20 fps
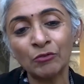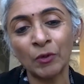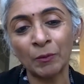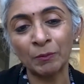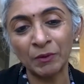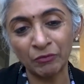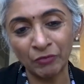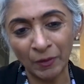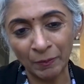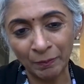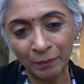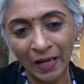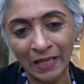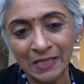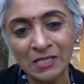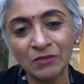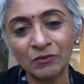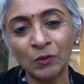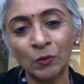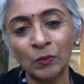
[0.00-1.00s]
from different
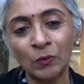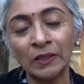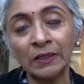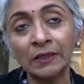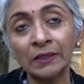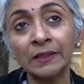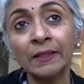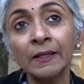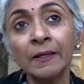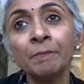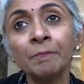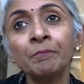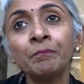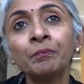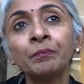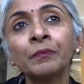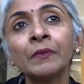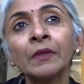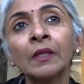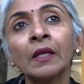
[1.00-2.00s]
parts of the world.
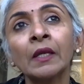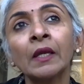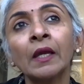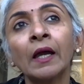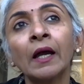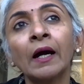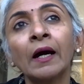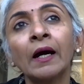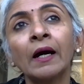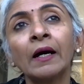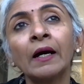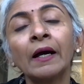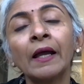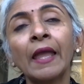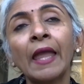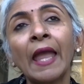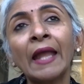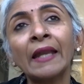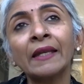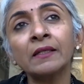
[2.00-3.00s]

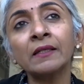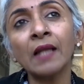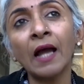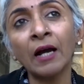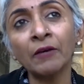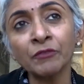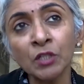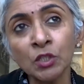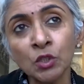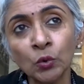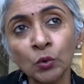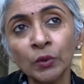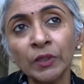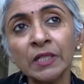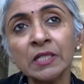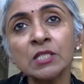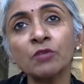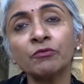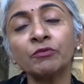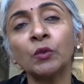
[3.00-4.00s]
And after 2
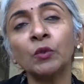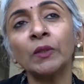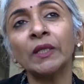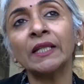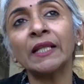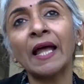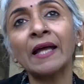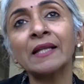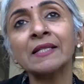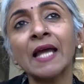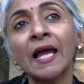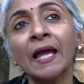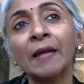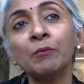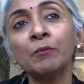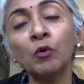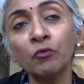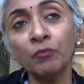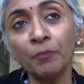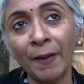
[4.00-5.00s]
years of doing that, I
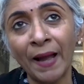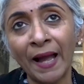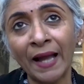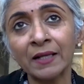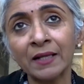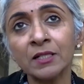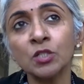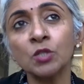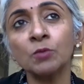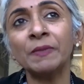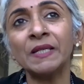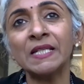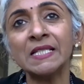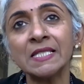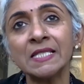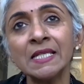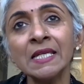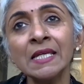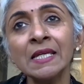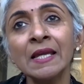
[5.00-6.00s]
moved back to
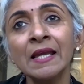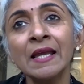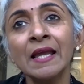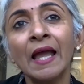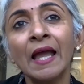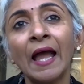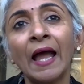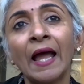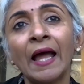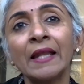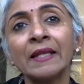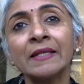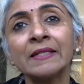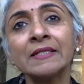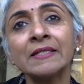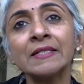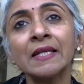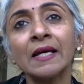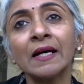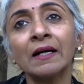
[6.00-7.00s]
BC,
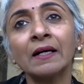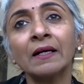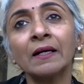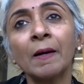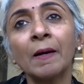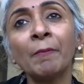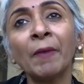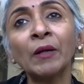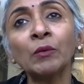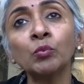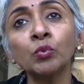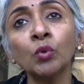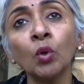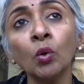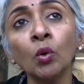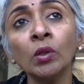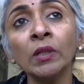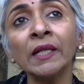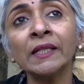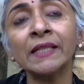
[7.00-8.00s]
and my
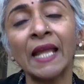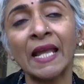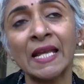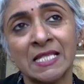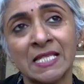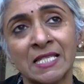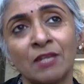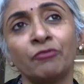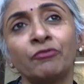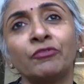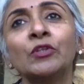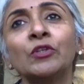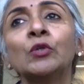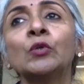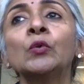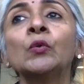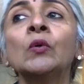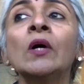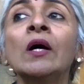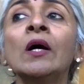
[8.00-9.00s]
role at
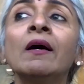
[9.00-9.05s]
SFU,